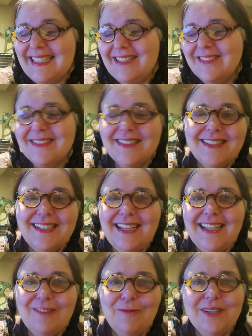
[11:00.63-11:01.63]
here's the
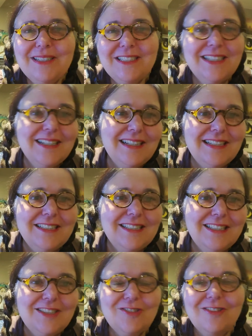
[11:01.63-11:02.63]
thing, when
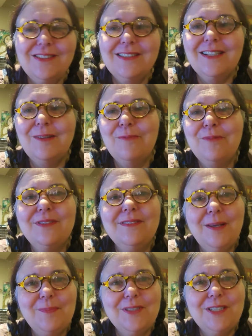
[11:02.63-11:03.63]
she joins up with
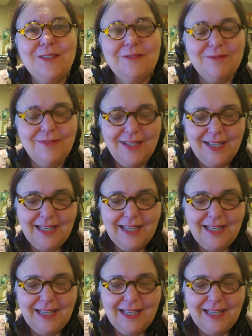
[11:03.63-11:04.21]
Neptune,